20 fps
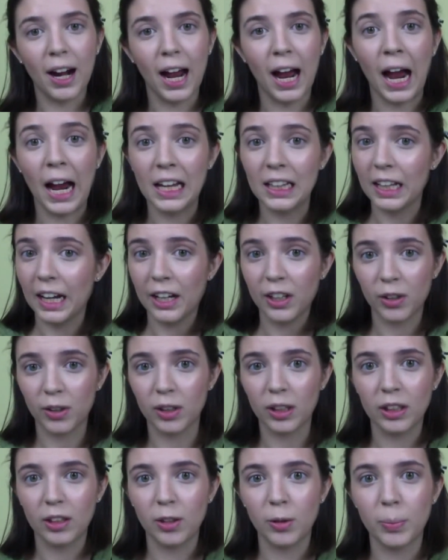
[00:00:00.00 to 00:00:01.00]

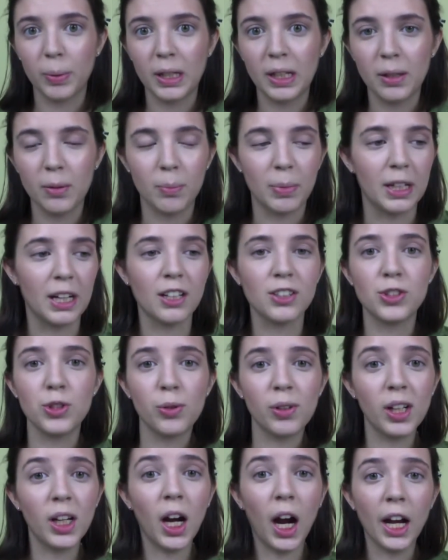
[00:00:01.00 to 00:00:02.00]
eyeliner a little bit, because you
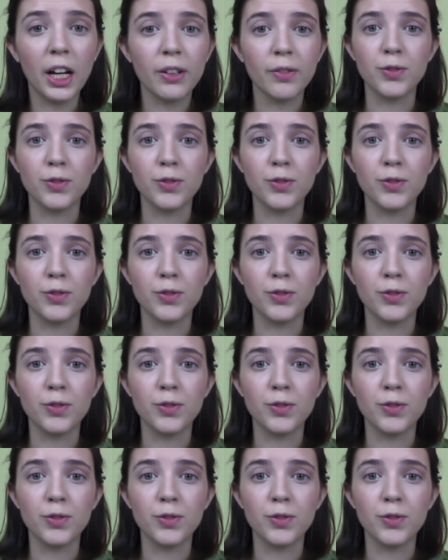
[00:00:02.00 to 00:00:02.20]
can kind